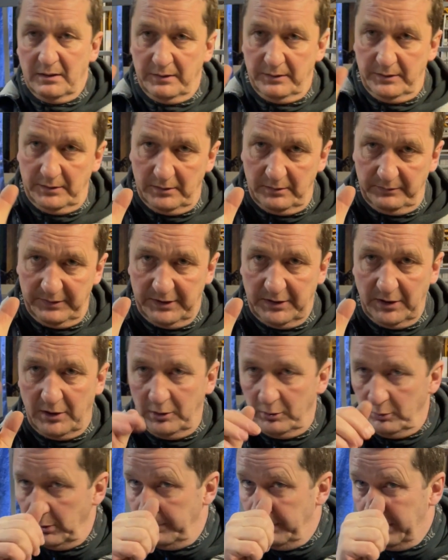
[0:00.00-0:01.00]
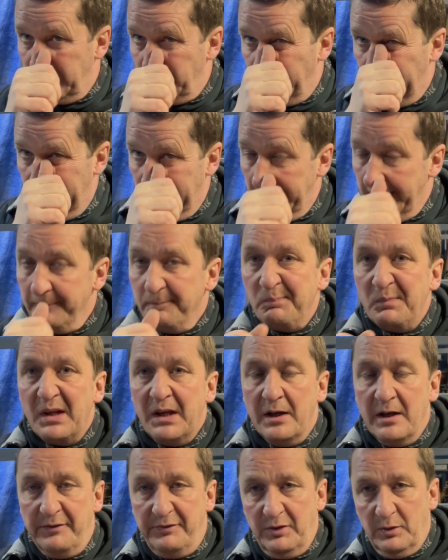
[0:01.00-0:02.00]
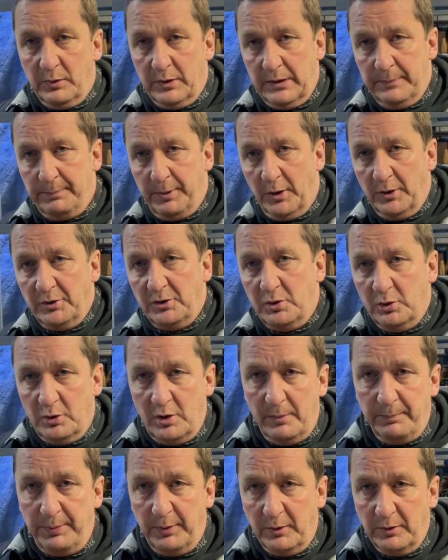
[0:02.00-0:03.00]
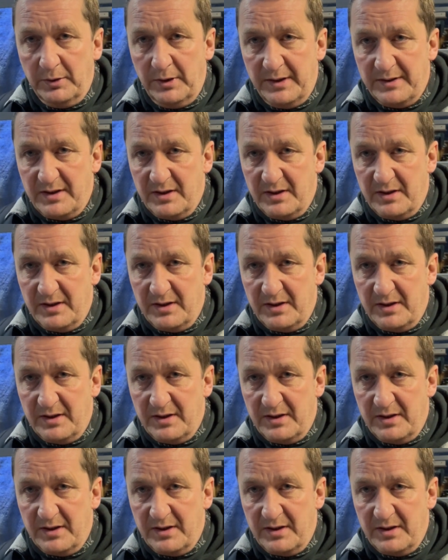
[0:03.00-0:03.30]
you know, with the glue in between, if you want to bond two components,